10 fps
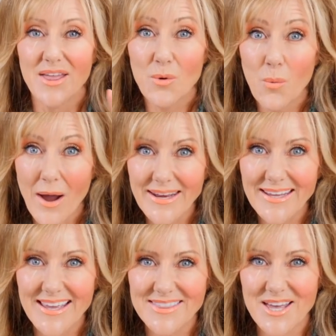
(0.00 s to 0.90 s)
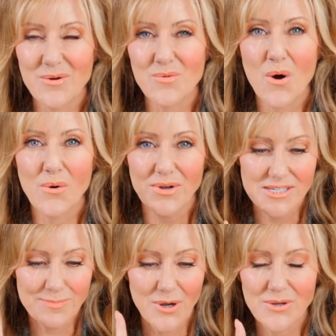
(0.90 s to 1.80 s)
And the way to get that wrong
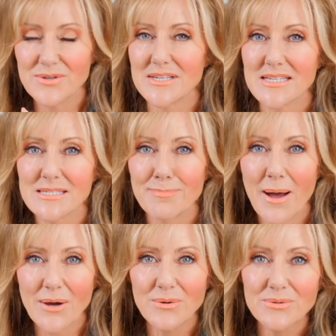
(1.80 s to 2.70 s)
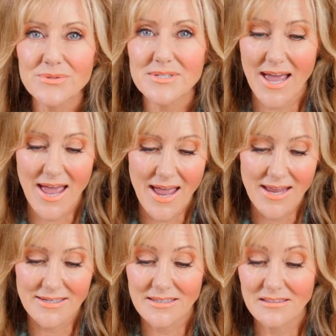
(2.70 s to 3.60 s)
is by using sparkles
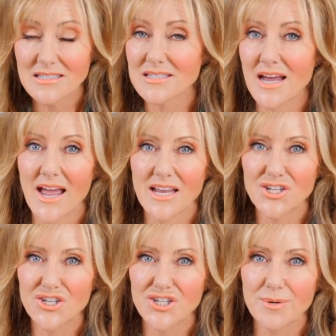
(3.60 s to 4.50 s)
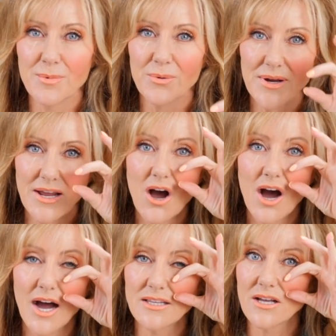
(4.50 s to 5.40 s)
and glitter and shimmery
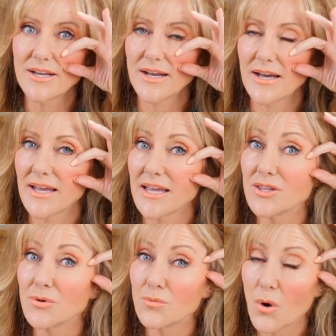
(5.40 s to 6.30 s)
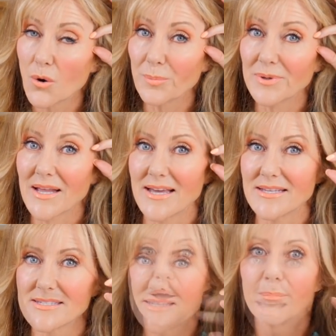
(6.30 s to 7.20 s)
highlighter in the wrong
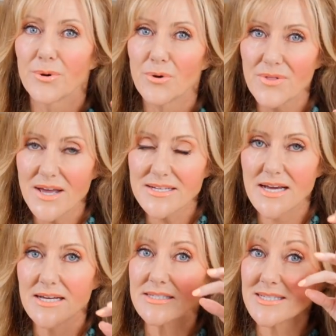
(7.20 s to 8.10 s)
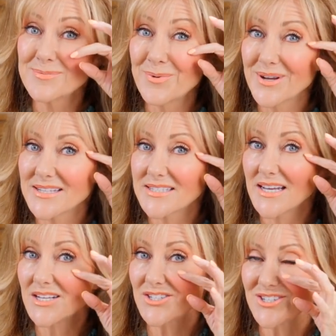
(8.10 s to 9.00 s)
place. But all that does is bring
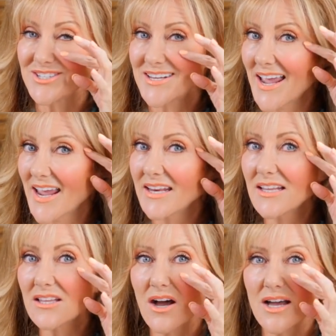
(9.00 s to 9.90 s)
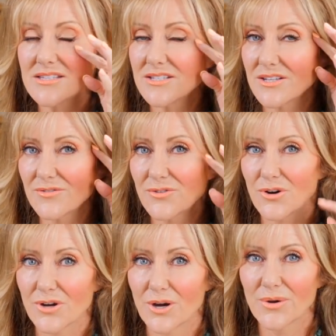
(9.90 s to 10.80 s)
attention to any lines that you've
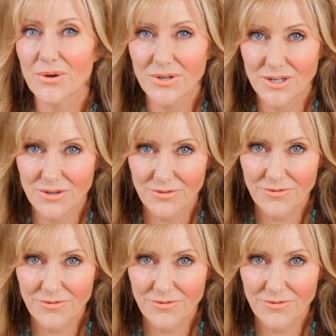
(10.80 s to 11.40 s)
got going on in your